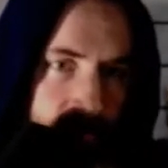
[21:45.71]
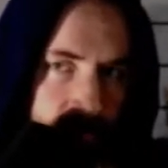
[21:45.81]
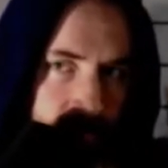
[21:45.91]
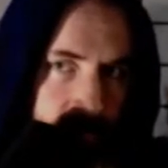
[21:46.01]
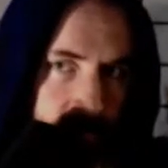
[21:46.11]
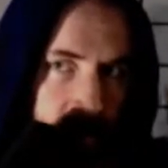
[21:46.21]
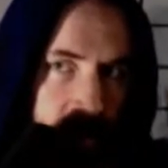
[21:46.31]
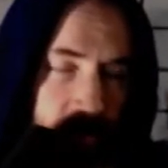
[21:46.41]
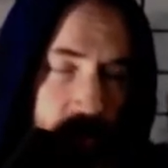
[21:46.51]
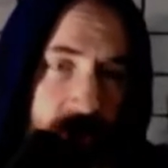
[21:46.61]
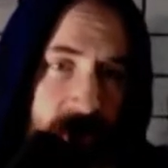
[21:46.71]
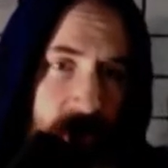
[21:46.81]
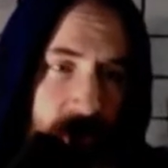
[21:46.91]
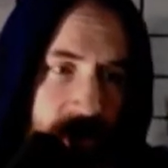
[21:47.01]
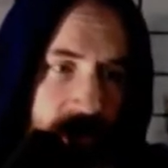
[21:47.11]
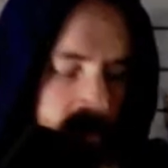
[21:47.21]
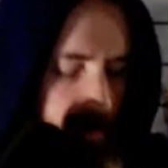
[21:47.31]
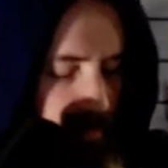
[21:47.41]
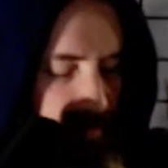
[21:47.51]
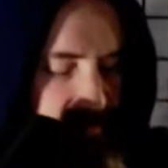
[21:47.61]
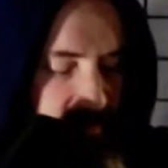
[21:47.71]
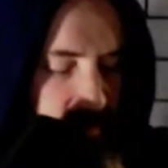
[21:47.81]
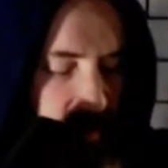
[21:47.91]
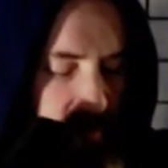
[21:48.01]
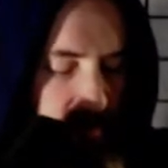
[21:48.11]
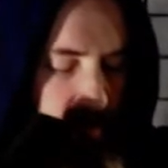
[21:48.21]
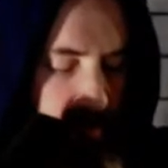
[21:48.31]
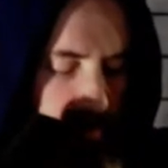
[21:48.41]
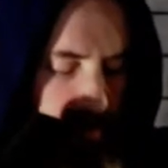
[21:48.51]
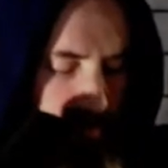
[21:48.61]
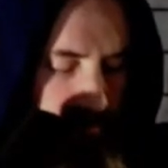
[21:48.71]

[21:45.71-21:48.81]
and you only know a C minor chord,